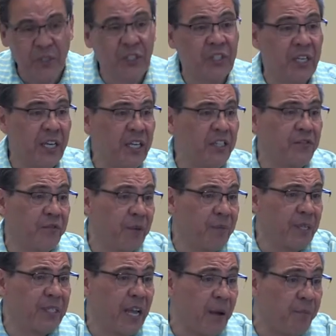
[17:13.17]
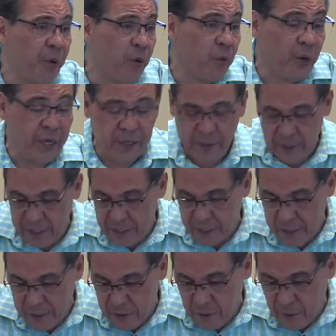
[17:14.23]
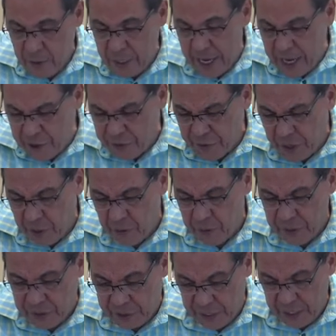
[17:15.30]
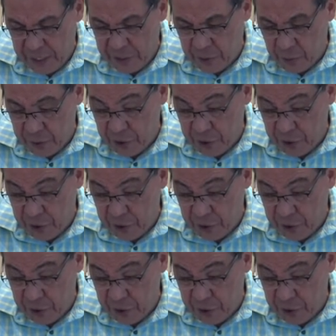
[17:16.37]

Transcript: were seized from the temple when Israel was seized,